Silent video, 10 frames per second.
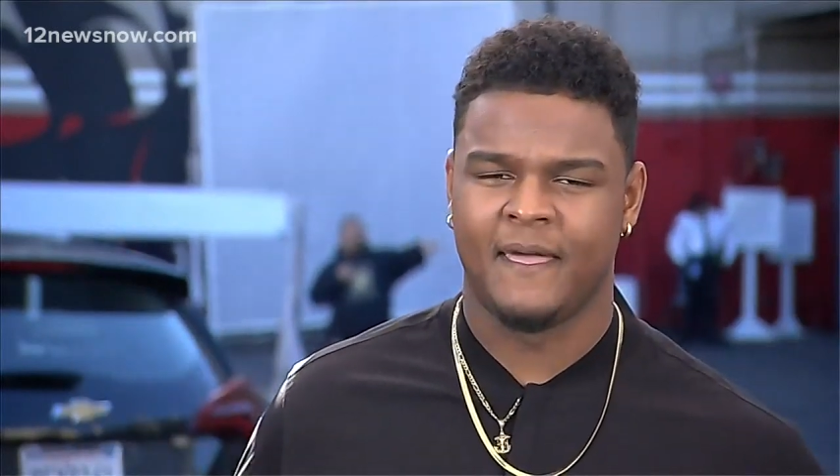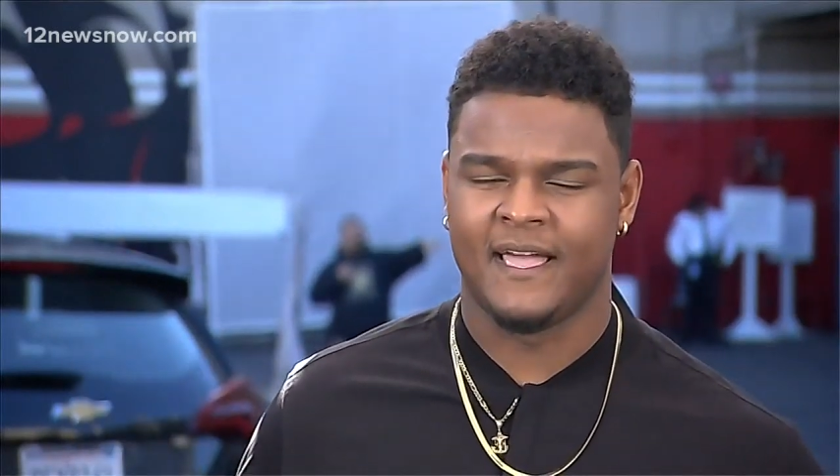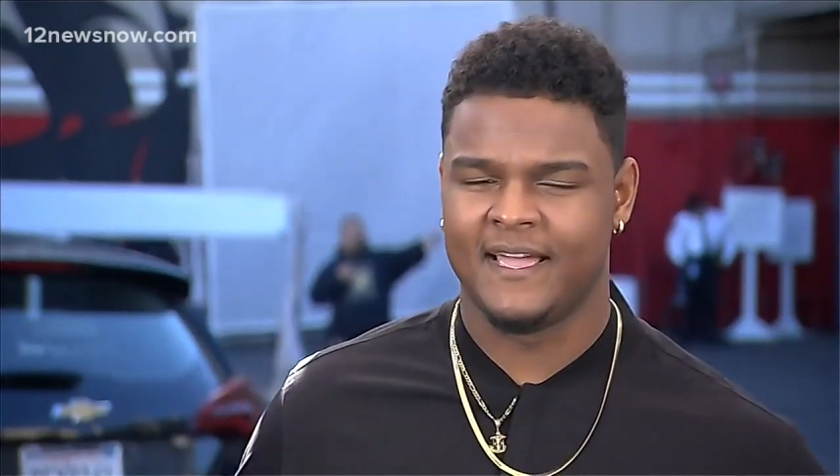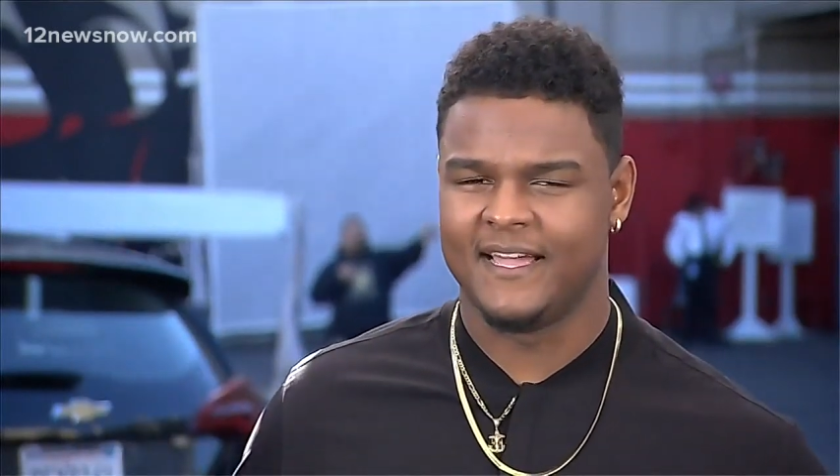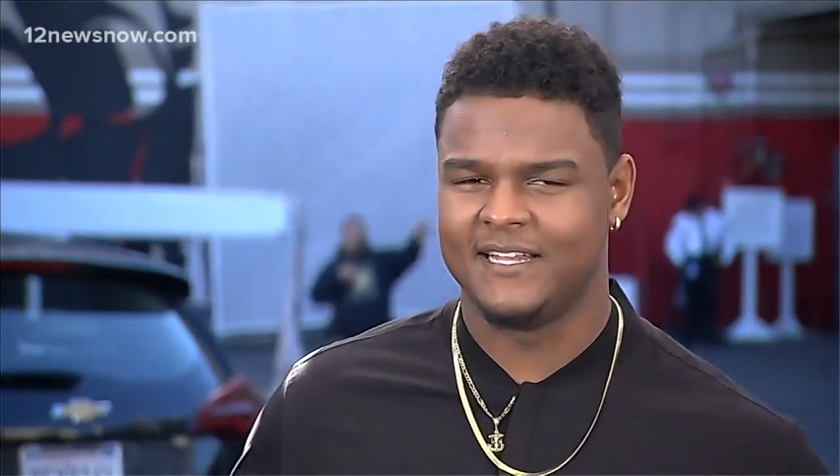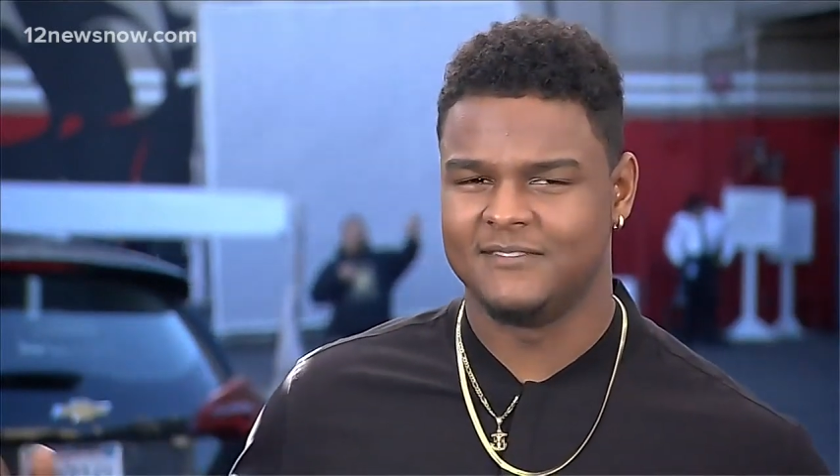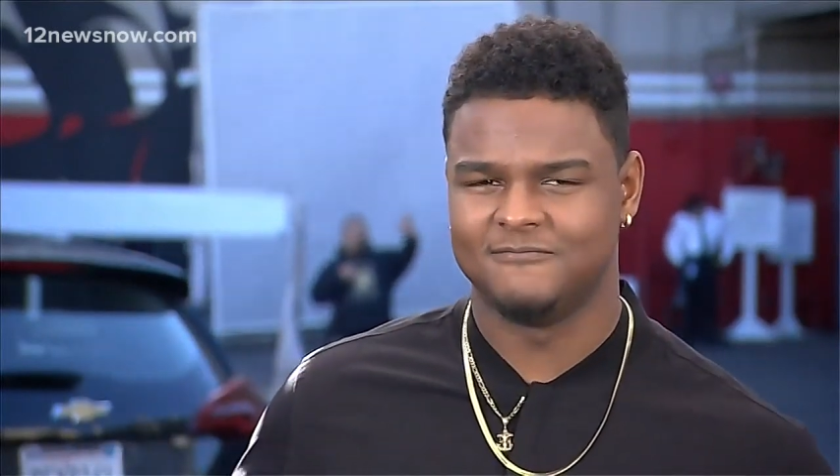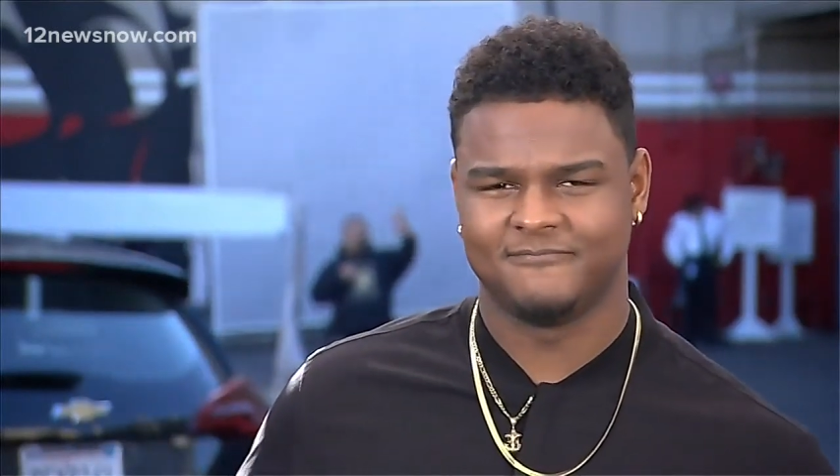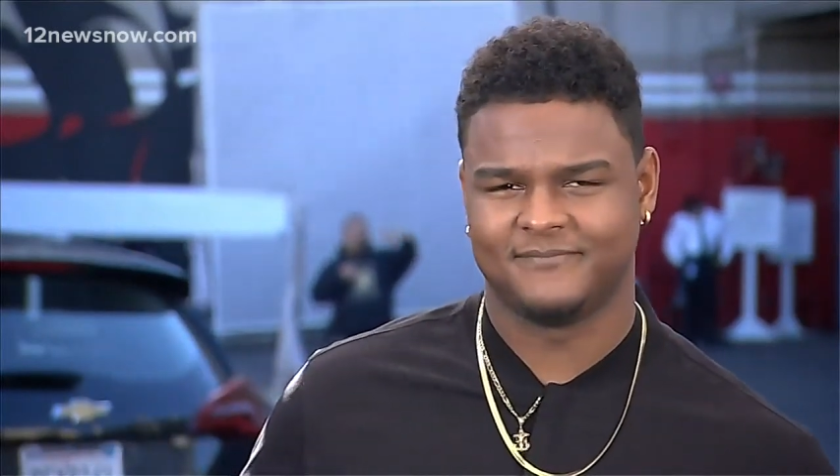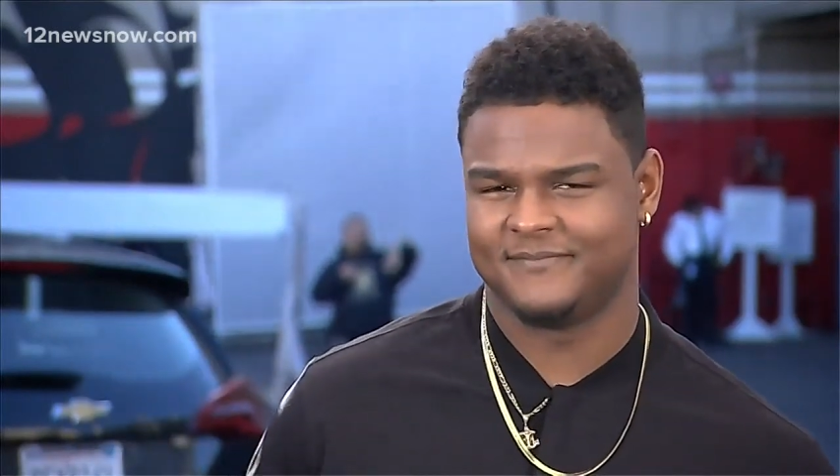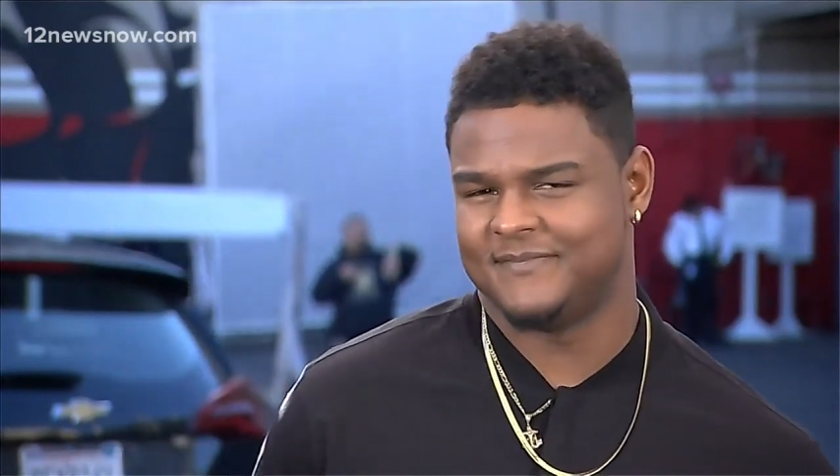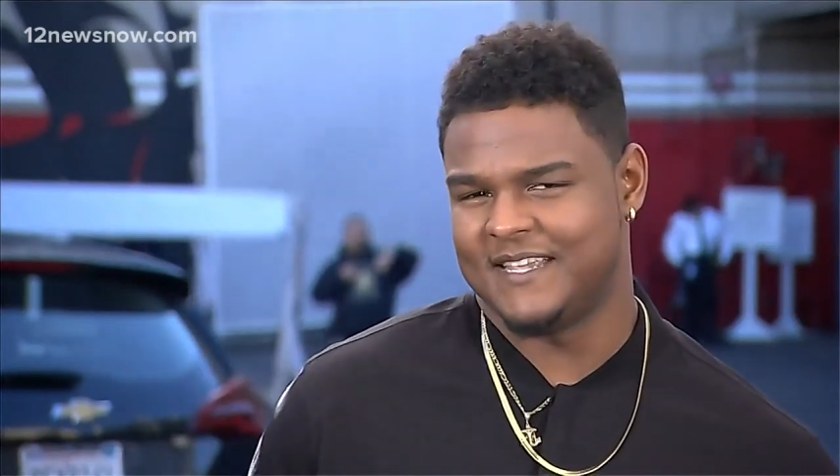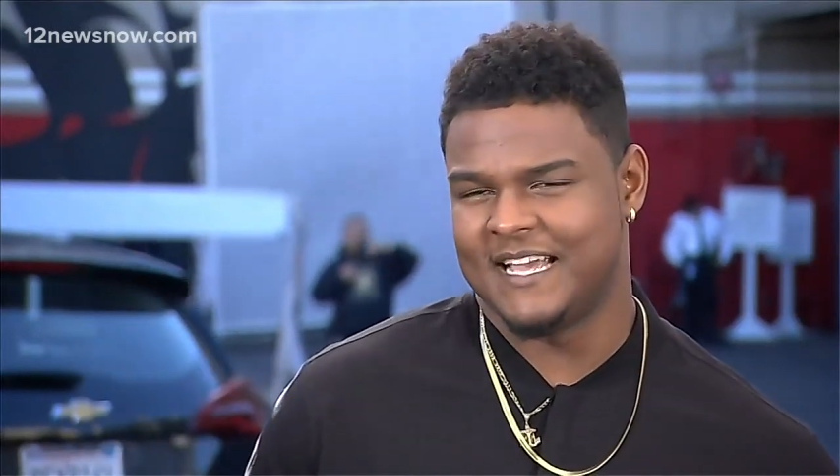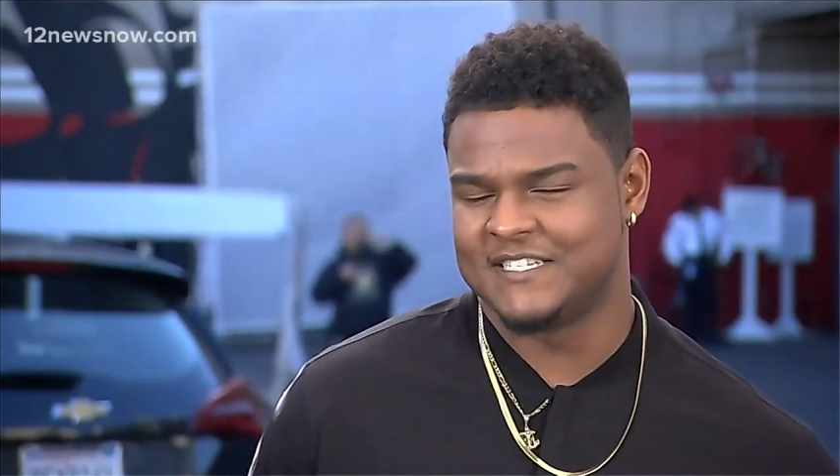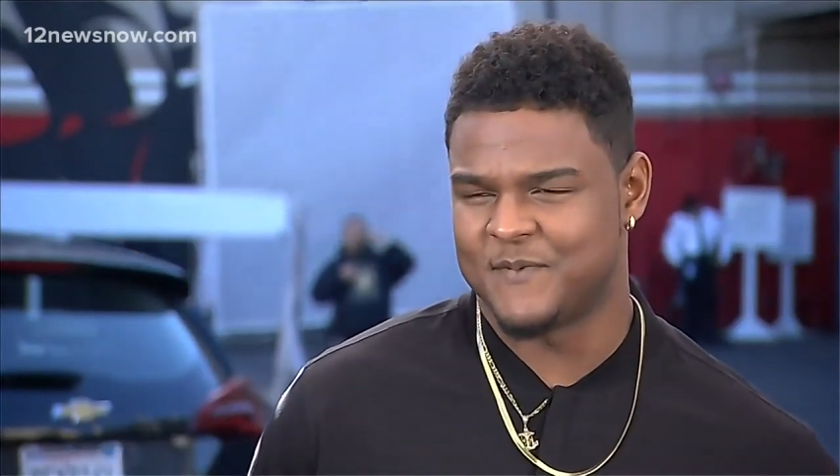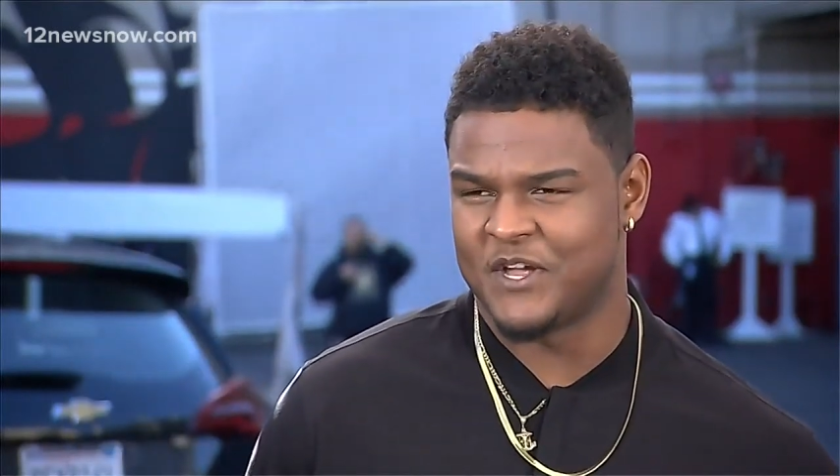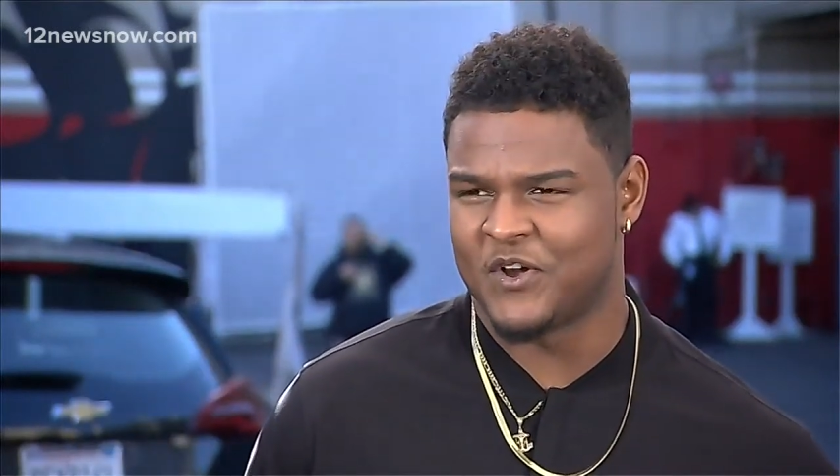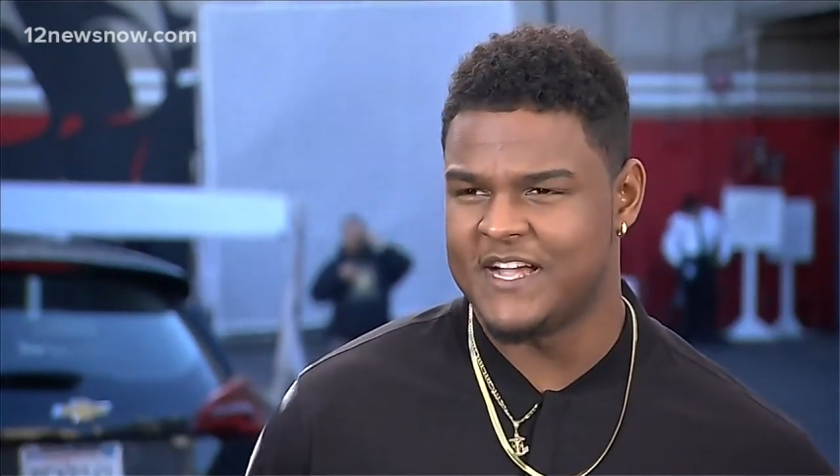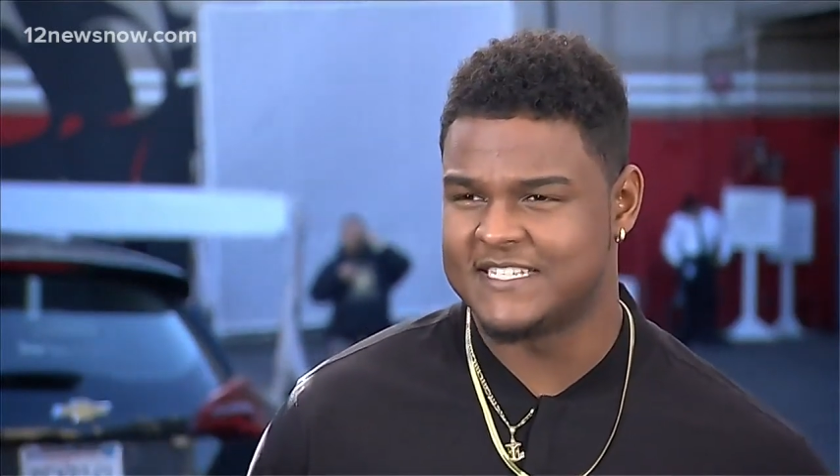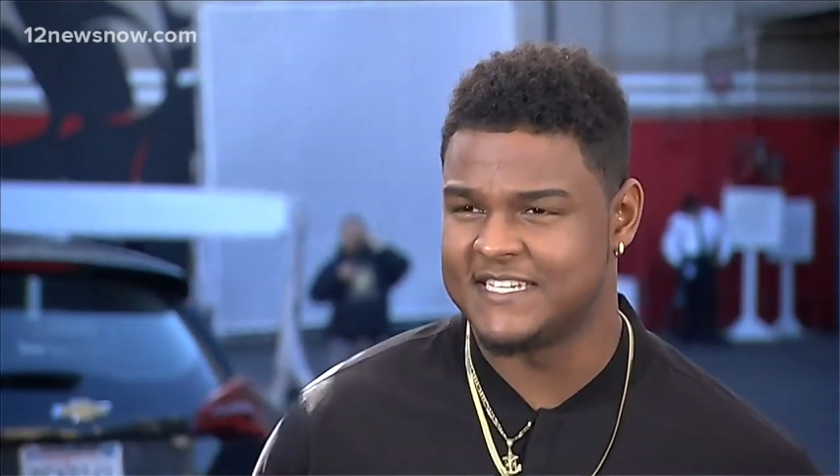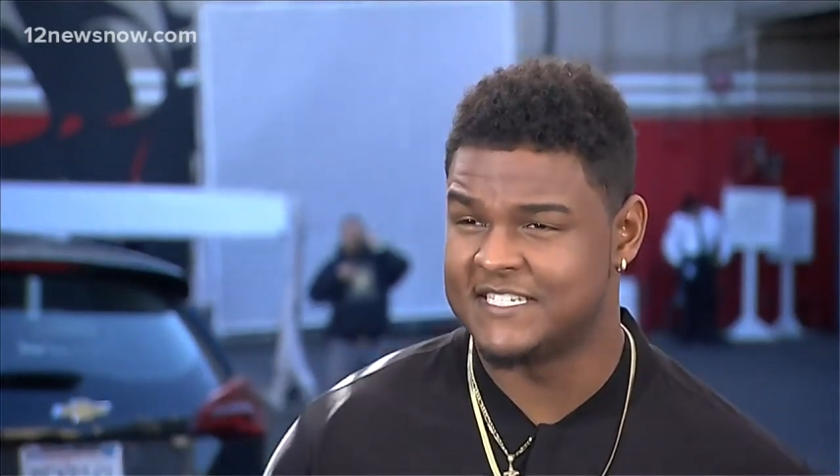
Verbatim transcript: And it's been crazy.